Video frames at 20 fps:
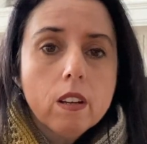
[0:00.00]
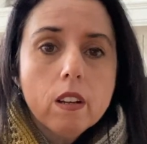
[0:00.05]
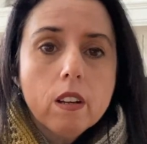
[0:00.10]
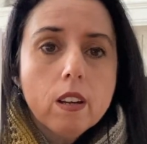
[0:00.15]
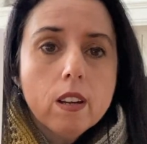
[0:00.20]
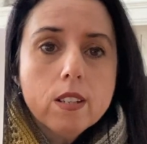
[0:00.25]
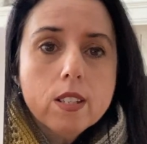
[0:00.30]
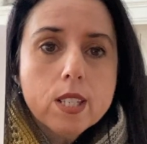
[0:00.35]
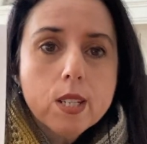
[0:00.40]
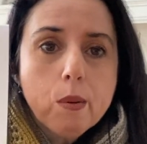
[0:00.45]

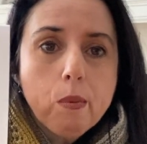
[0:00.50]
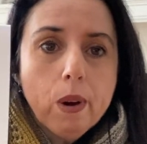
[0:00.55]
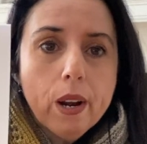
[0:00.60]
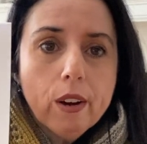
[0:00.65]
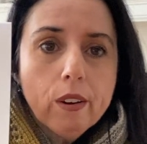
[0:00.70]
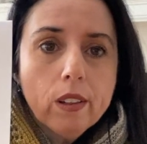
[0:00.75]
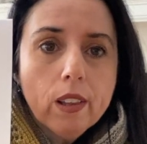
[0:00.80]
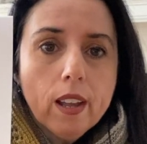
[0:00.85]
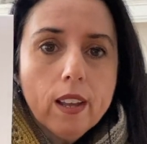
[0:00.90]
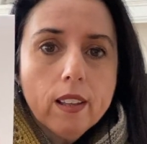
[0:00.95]
a
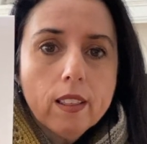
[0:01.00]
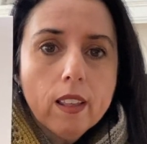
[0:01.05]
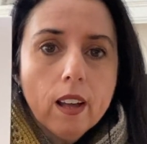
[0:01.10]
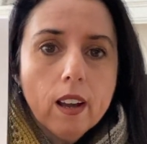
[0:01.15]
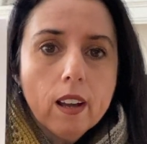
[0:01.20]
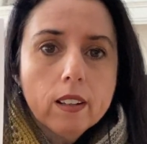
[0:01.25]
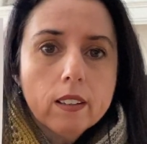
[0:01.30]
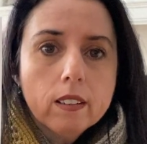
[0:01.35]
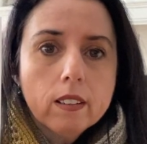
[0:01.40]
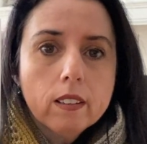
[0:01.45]
square like
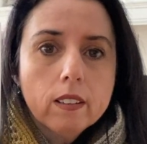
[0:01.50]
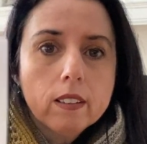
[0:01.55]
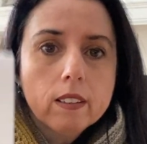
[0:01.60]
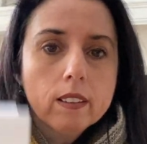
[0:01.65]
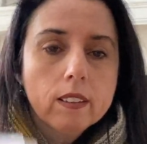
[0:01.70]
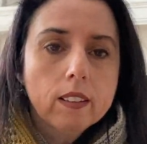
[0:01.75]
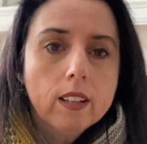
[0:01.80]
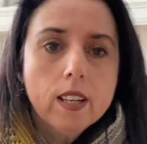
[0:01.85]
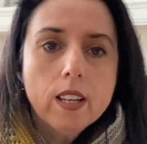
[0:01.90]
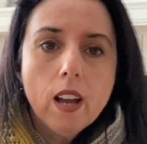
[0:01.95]
that?
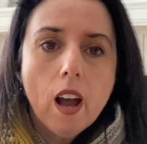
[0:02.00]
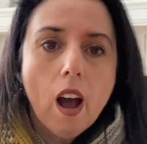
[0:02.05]
Like,